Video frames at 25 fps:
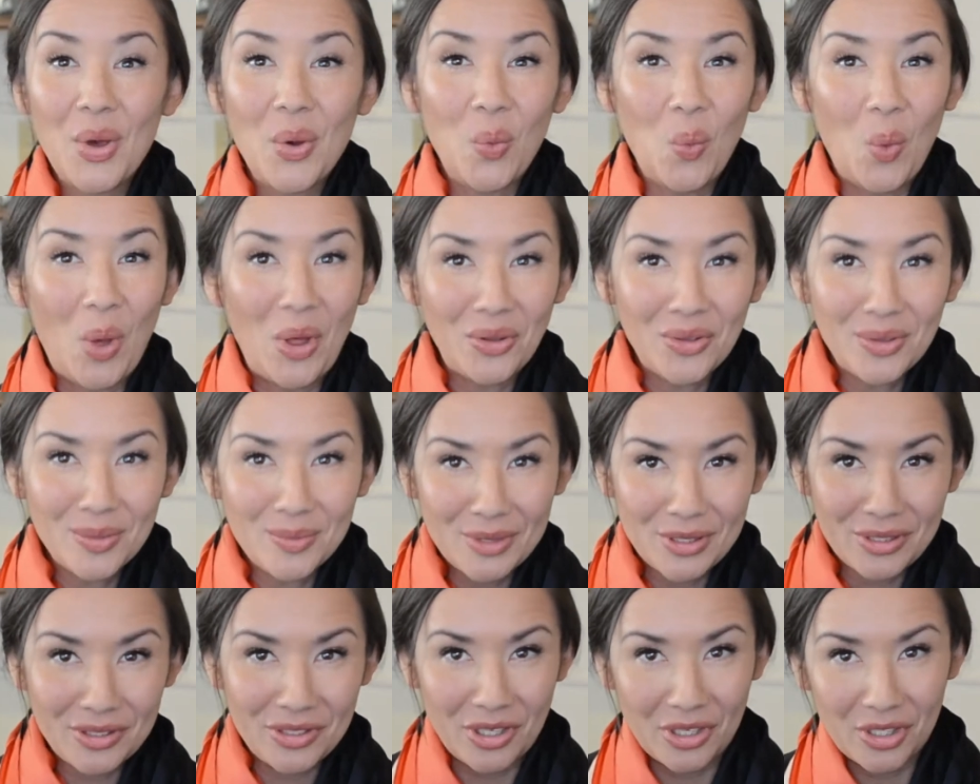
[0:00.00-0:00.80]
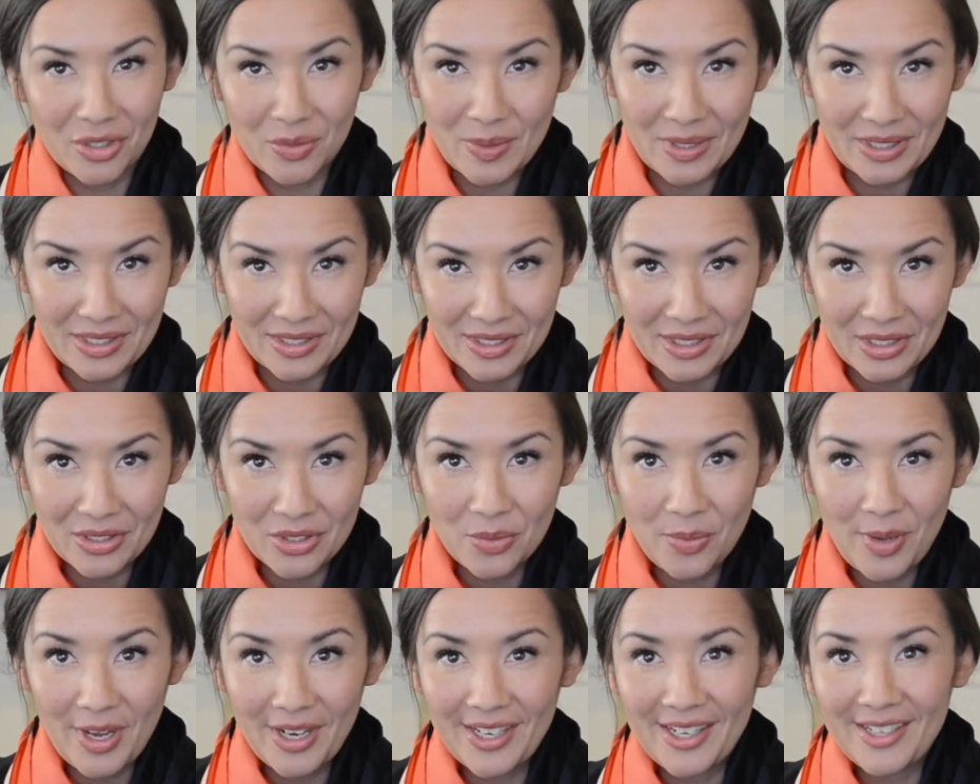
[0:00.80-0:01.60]
Welcome to Judgment
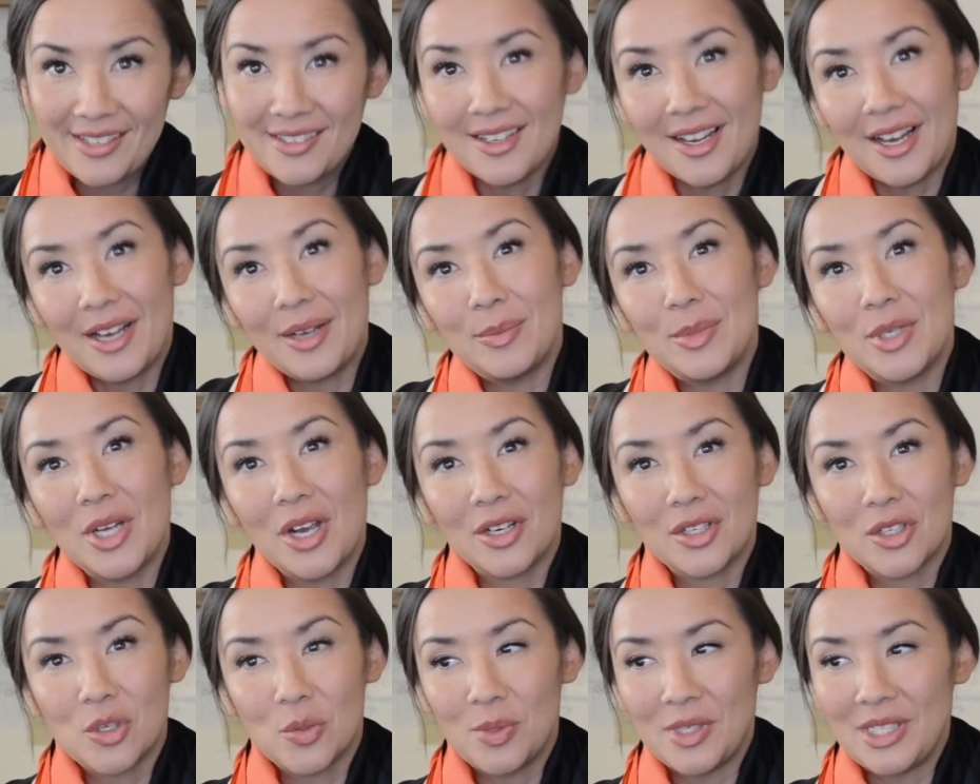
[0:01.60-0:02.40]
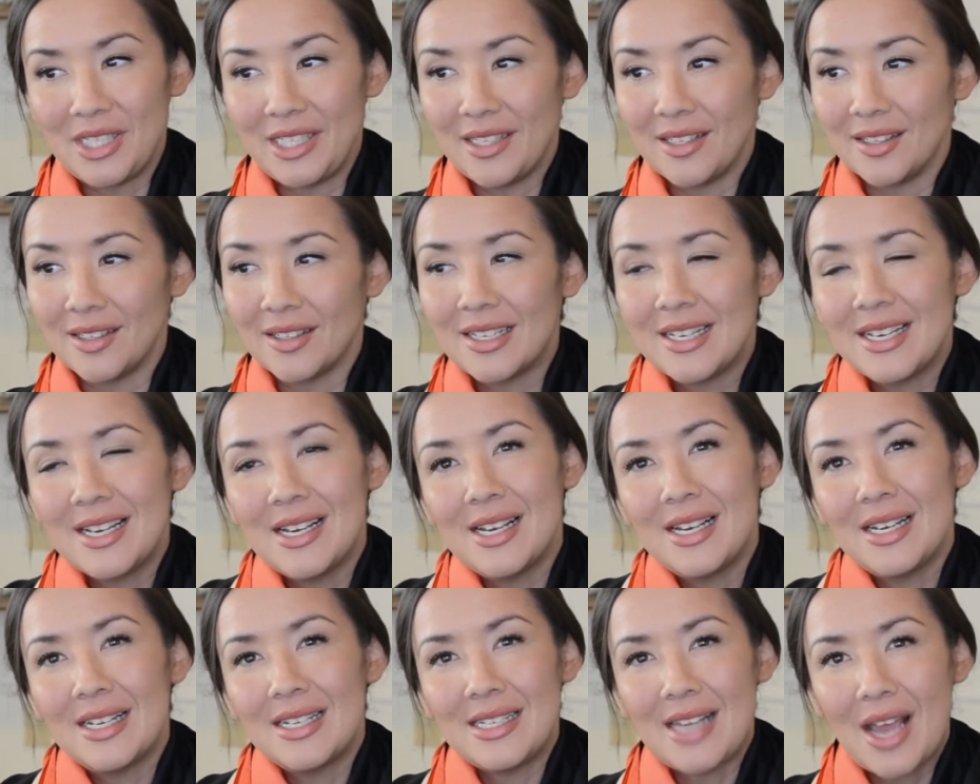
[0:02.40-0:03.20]
Decision Making. I'm Dr. Padilla.
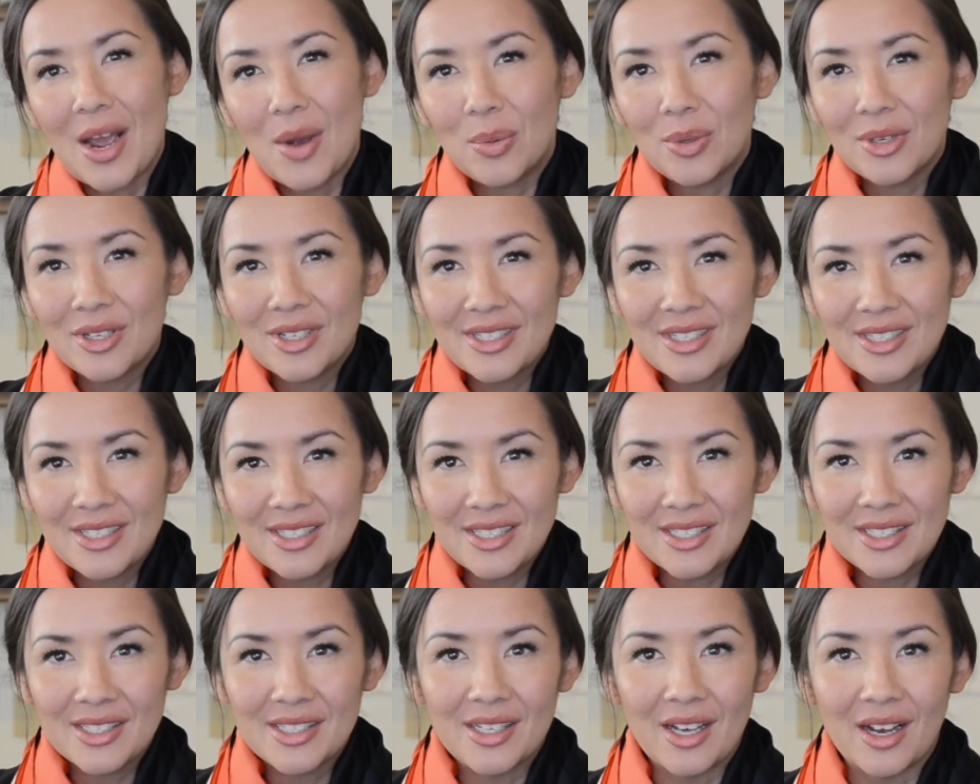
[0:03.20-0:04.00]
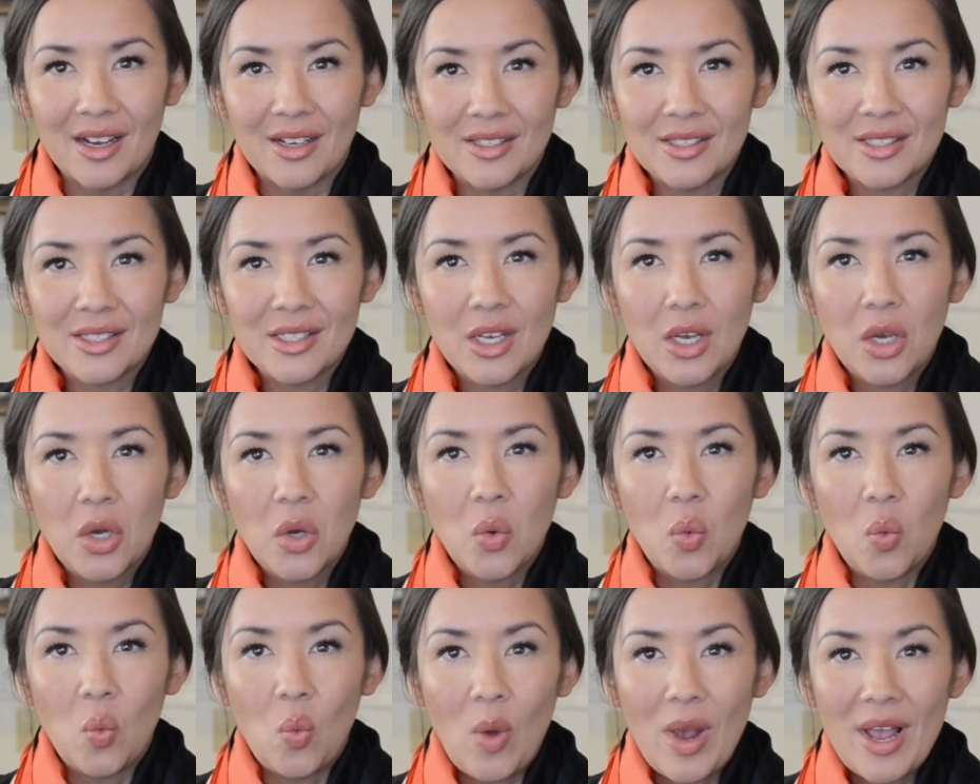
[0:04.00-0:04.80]
Now we're going to discuss,
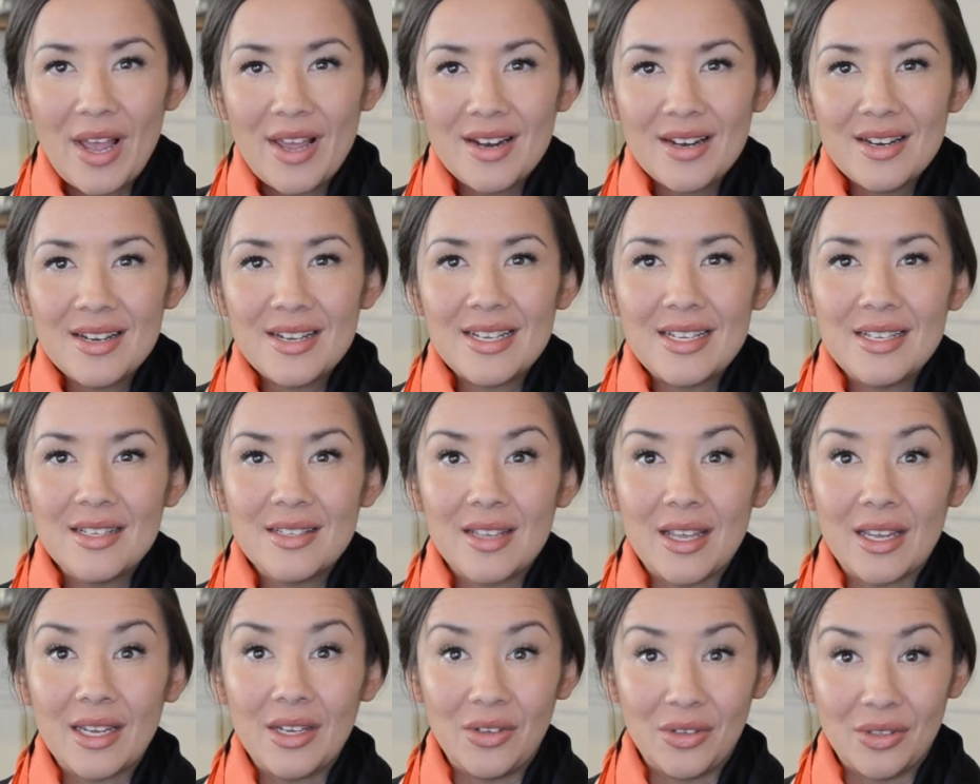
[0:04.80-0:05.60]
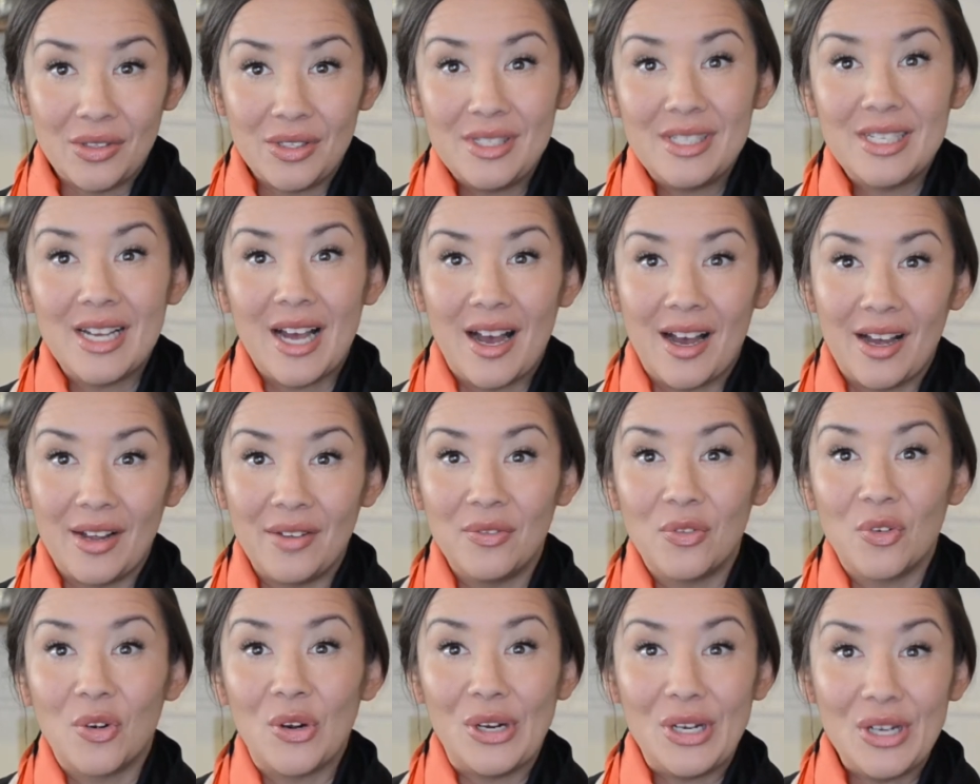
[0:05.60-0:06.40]
when is a good time
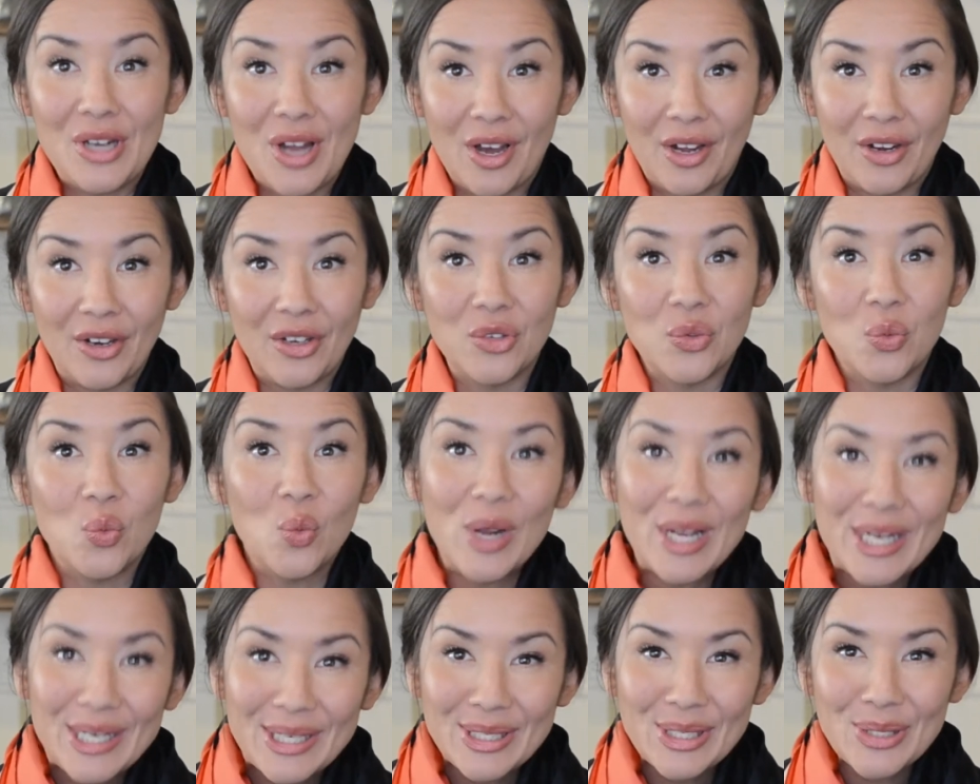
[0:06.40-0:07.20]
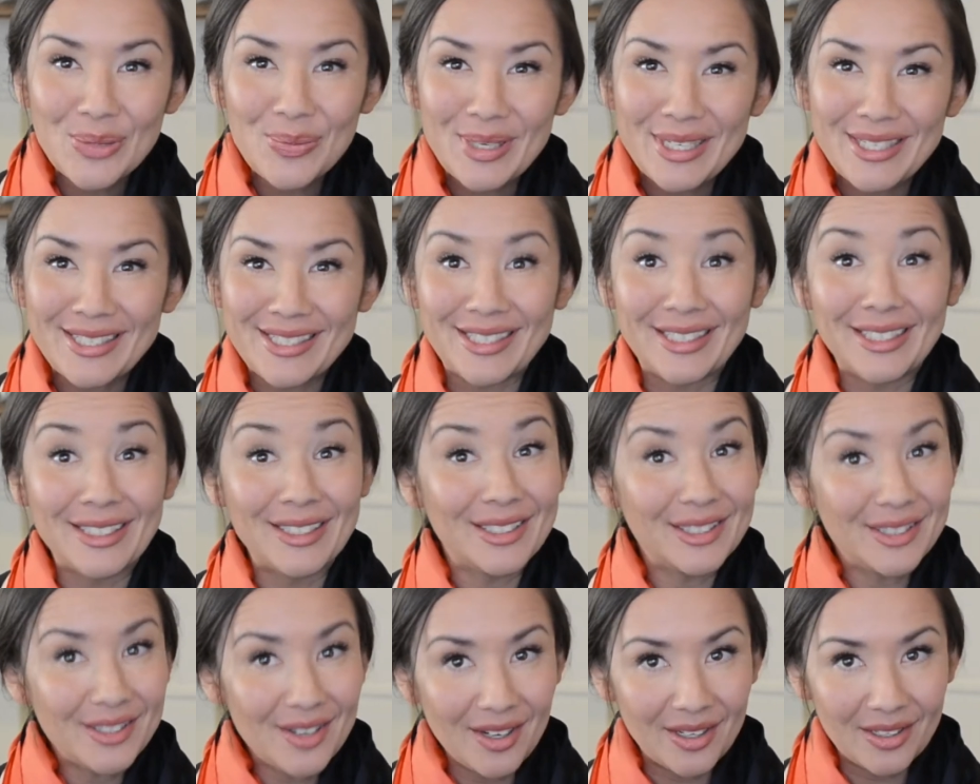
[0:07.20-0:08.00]
for a nudge? When do we need
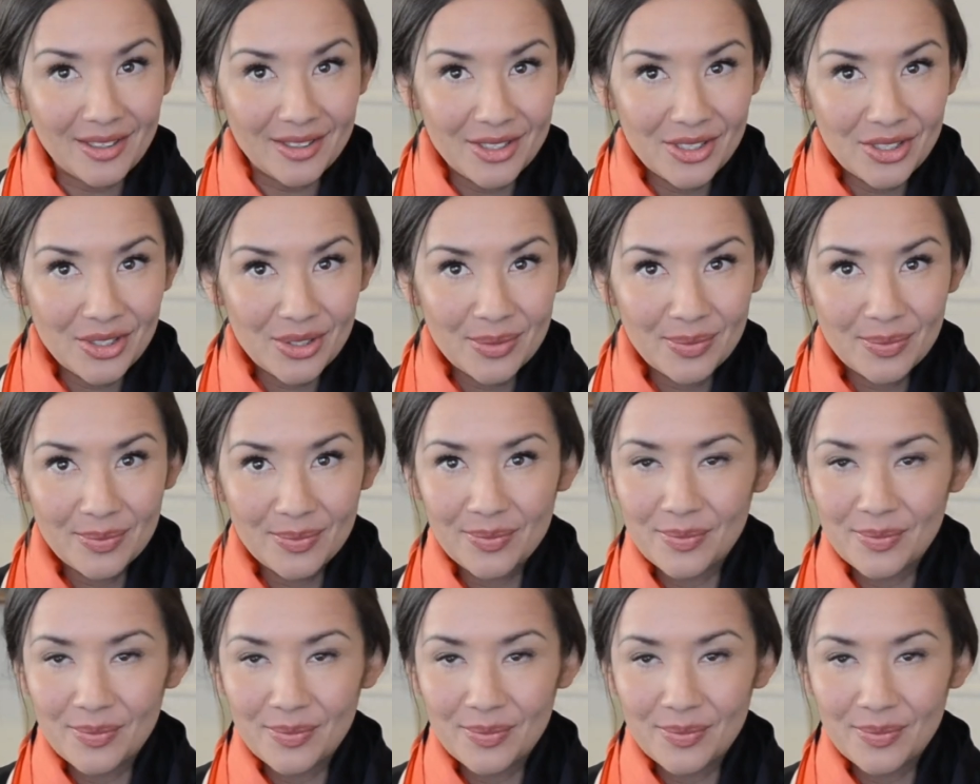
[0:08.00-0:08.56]
a nudge?